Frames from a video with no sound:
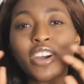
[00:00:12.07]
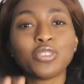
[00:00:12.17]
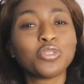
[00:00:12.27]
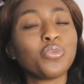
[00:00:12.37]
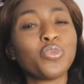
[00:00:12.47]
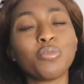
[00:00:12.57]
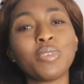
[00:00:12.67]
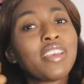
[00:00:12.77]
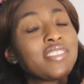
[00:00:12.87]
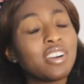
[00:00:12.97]
I also
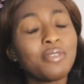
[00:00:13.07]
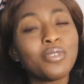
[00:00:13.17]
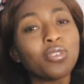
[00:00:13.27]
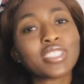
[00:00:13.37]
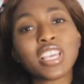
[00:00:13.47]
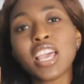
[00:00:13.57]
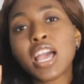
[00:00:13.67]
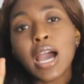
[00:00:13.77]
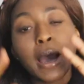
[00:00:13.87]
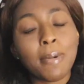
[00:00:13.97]
film lifestyle vlogs
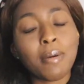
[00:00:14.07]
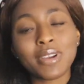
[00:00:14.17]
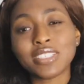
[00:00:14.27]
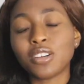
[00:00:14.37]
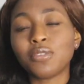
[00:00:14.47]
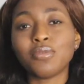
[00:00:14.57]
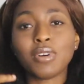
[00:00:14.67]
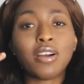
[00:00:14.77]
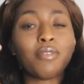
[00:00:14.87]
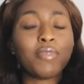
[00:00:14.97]
about myself
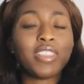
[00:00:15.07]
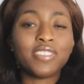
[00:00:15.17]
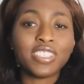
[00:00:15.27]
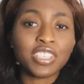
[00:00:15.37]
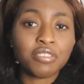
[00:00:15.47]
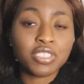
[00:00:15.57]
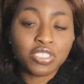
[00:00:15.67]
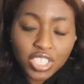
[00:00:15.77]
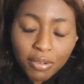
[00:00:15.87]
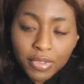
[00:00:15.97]
living here
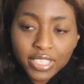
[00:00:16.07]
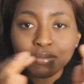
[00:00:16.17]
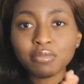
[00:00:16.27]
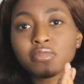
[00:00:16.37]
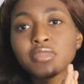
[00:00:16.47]
in Germany.